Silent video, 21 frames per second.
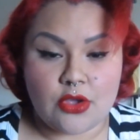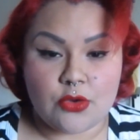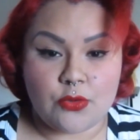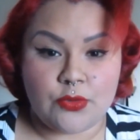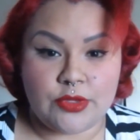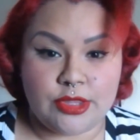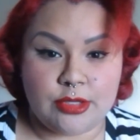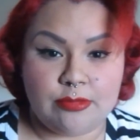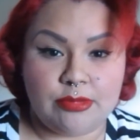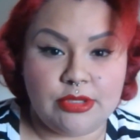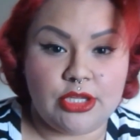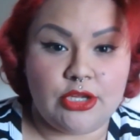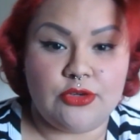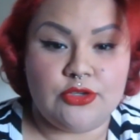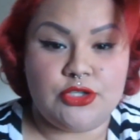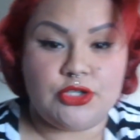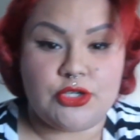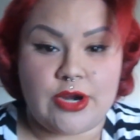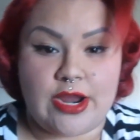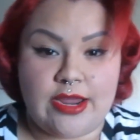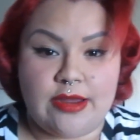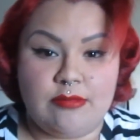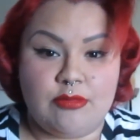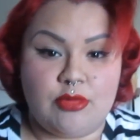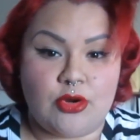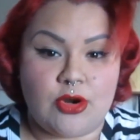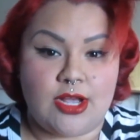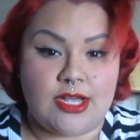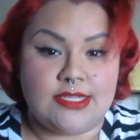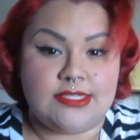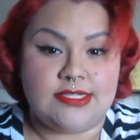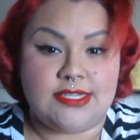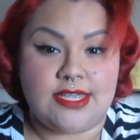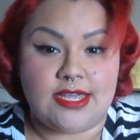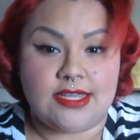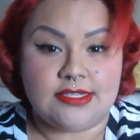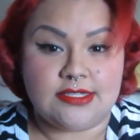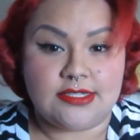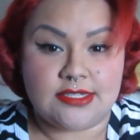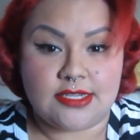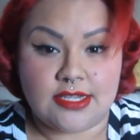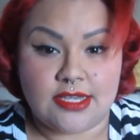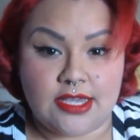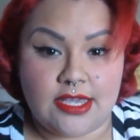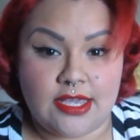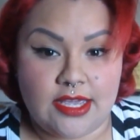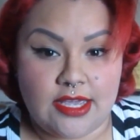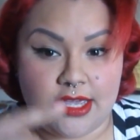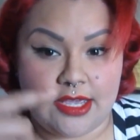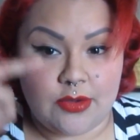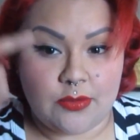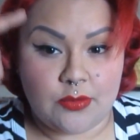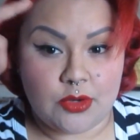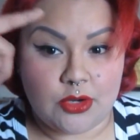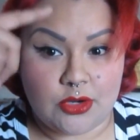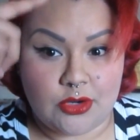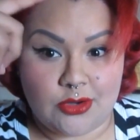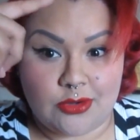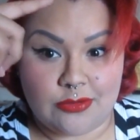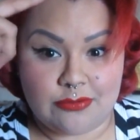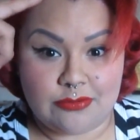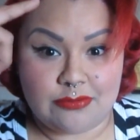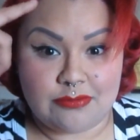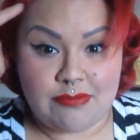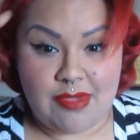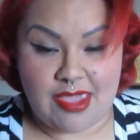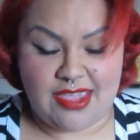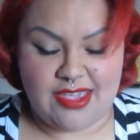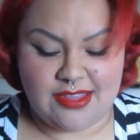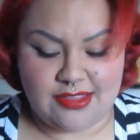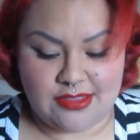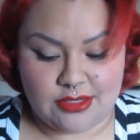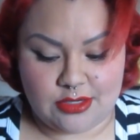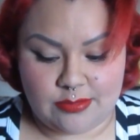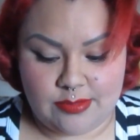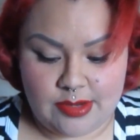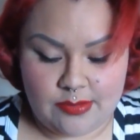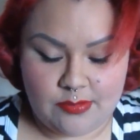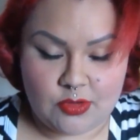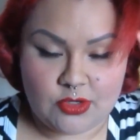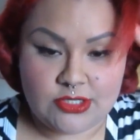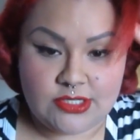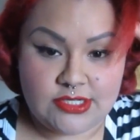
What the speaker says: with the blow drying process, It will make it a little bit more